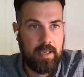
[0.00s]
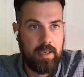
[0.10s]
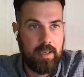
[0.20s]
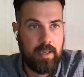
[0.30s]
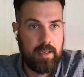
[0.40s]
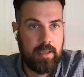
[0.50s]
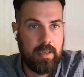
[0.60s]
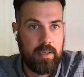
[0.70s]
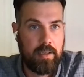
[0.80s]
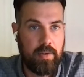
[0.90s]
And,
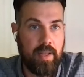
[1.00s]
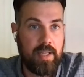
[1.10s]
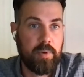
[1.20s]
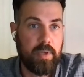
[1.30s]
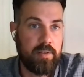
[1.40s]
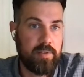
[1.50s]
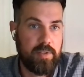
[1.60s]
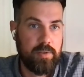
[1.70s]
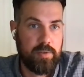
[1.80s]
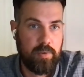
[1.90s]
that's what gives
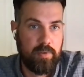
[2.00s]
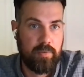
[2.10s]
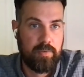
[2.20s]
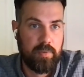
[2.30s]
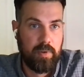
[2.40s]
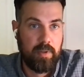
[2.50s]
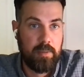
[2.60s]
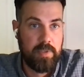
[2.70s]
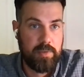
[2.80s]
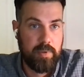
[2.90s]
you sort of a
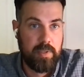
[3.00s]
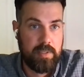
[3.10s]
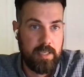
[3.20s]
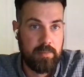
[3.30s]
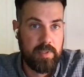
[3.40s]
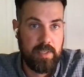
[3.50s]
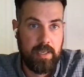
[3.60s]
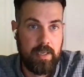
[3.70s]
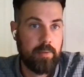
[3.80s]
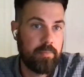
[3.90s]
litmus with the team to say,
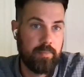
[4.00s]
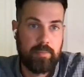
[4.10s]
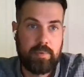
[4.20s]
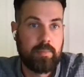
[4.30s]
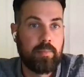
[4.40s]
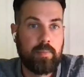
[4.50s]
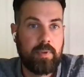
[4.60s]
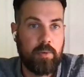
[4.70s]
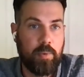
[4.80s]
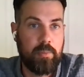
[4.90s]

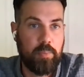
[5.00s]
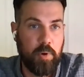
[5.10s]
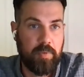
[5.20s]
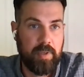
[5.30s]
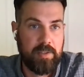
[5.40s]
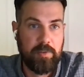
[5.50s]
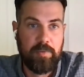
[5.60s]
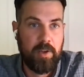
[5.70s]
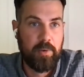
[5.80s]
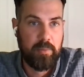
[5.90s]
hey, we're imperfect. You're
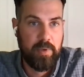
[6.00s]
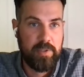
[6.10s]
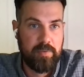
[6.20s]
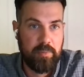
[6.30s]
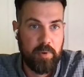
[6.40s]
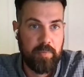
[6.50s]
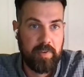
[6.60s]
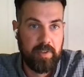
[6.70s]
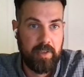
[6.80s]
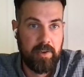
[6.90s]
following a bunch of
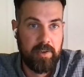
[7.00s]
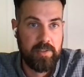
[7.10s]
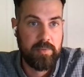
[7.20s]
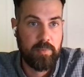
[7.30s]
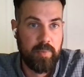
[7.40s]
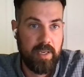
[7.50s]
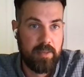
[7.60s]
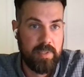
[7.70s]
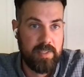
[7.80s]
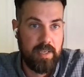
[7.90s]
imperfect leaders. We're making
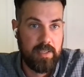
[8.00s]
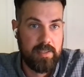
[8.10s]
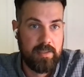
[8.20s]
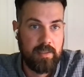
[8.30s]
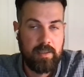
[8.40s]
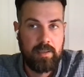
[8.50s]
mistakes.